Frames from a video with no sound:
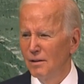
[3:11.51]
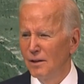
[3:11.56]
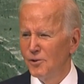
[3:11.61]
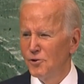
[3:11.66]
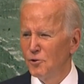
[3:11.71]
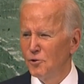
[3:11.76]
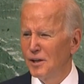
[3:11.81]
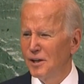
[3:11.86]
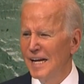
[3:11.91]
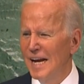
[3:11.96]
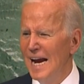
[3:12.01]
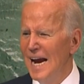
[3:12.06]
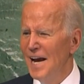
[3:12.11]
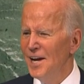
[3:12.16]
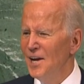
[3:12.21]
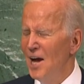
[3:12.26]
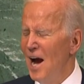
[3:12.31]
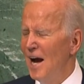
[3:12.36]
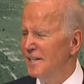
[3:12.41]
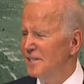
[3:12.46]
that you
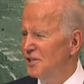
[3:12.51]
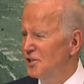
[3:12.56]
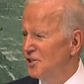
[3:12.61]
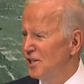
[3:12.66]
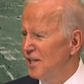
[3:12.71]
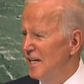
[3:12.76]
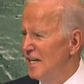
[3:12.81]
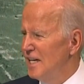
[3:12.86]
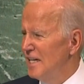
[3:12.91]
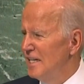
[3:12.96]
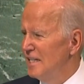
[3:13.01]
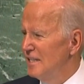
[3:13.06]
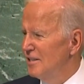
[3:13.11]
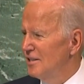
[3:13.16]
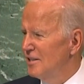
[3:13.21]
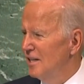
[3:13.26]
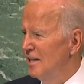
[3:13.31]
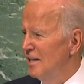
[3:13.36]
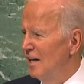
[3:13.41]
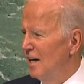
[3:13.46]
cannot
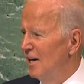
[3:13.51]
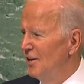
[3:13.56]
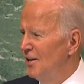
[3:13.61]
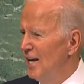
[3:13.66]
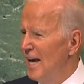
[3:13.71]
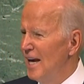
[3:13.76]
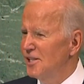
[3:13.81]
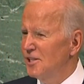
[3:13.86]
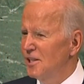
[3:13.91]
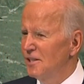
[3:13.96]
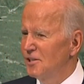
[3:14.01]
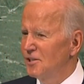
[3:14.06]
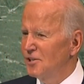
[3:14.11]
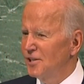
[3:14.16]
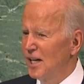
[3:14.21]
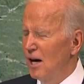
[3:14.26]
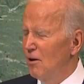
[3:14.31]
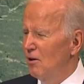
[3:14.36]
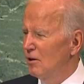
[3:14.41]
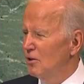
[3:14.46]
seize a nation's
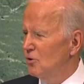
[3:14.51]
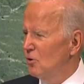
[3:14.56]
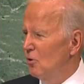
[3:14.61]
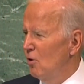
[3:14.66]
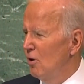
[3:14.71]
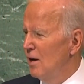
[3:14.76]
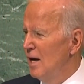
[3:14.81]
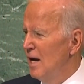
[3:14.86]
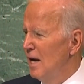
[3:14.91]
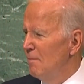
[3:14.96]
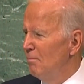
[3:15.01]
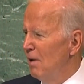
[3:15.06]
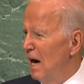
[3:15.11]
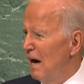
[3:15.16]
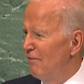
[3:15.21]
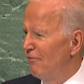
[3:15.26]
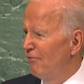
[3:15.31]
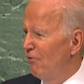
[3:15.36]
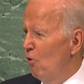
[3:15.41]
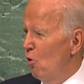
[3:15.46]
territory
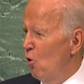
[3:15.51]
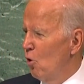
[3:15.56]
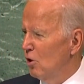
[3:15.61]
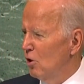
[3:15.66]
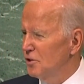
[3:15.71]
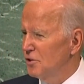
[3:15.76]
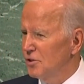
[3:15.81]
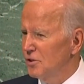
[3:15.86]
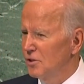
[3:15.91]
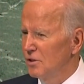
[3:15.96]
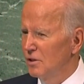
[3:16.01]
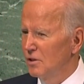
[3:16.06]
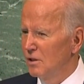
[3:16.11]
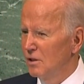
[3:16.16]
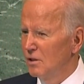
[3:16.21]
by force,